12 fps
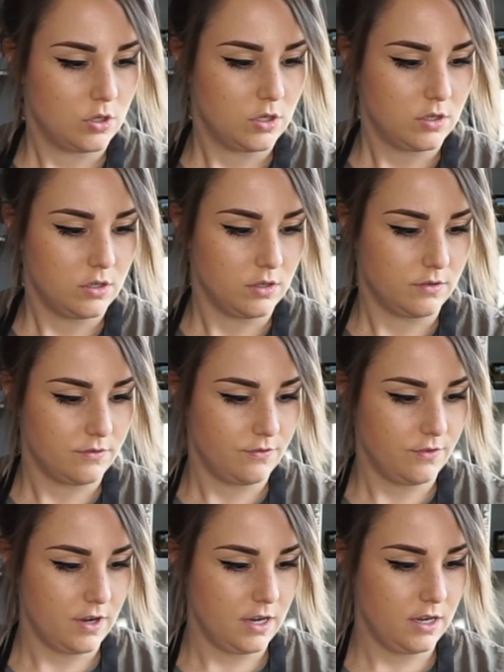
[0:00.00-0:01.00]
it's
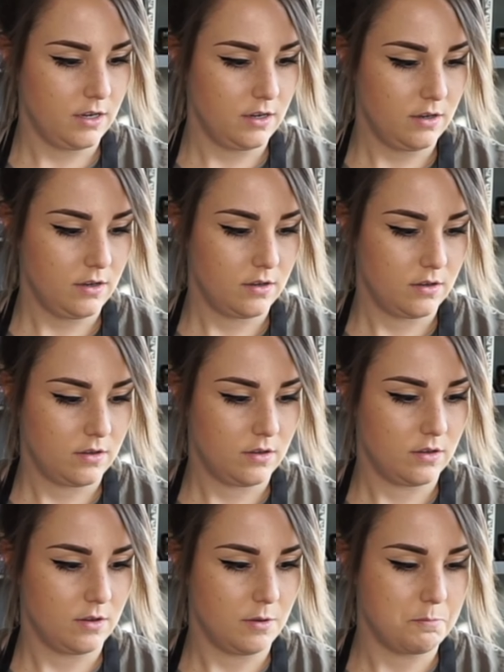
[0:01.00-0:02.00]
fine.
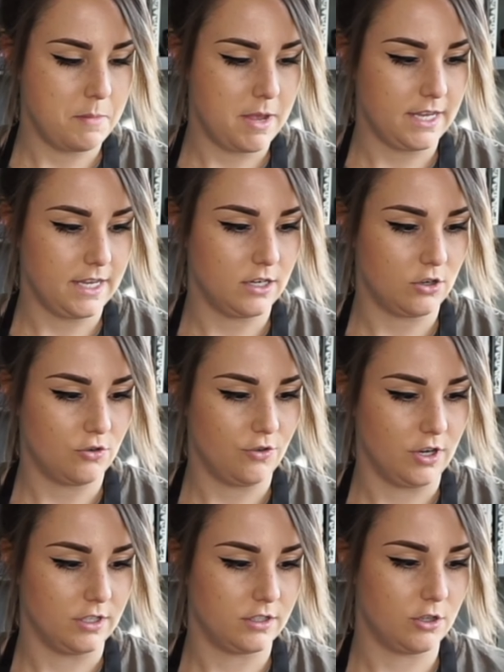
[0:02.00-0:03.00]
Making the
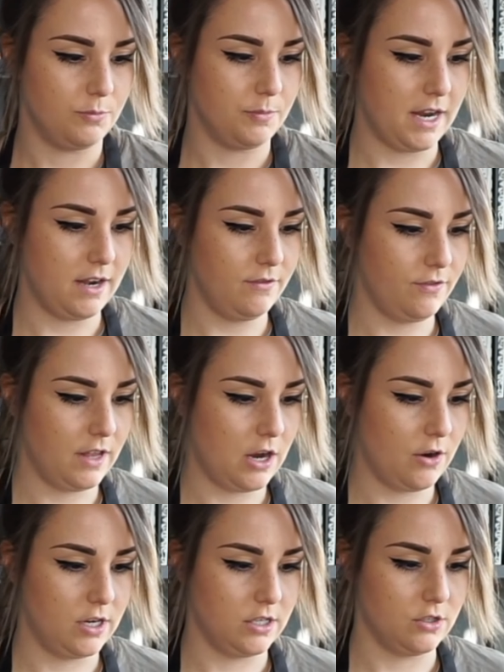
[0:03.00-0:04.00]
crust. Combine flour
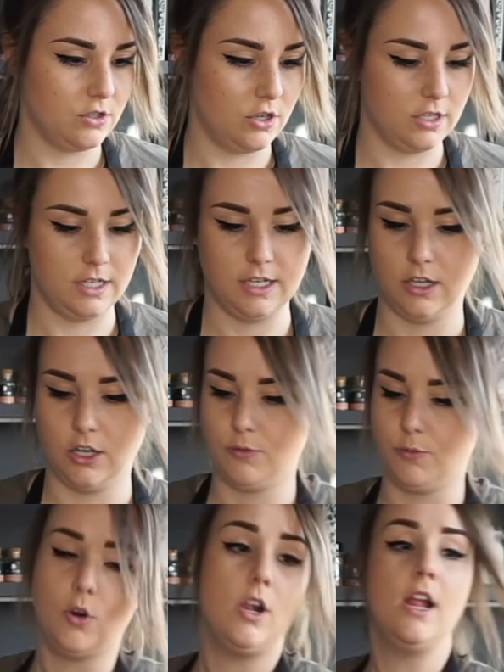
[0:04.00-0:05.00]
and the salt in a large
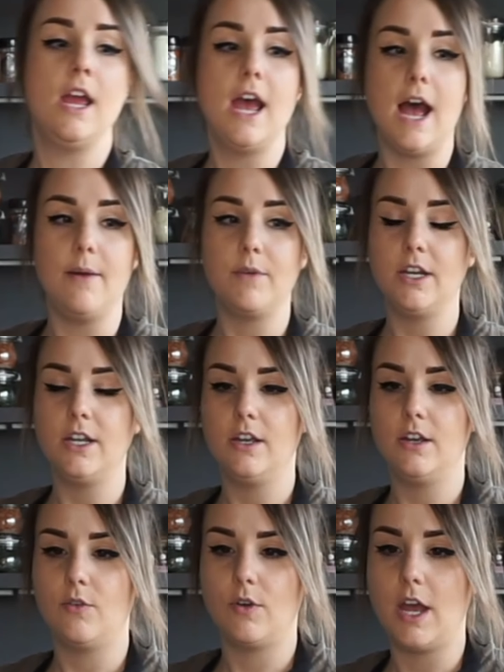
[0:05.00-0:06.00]
bowl. I'm gonna
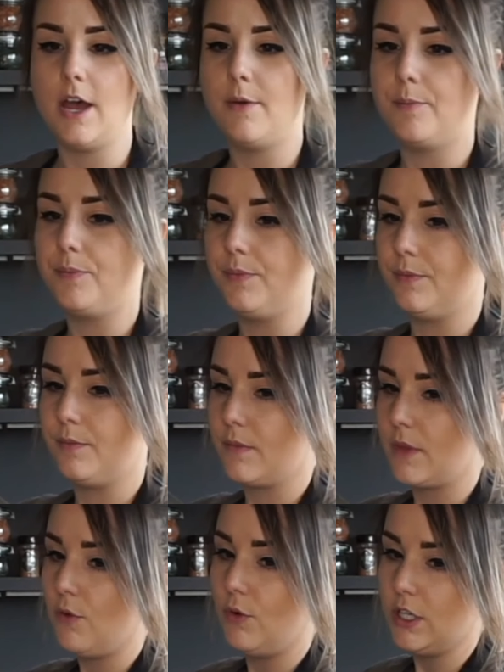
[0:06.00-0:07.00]
um,
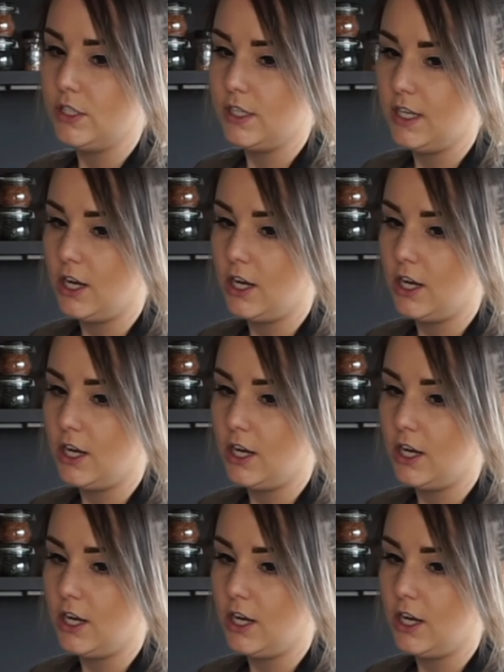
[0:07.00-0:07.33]
wash the large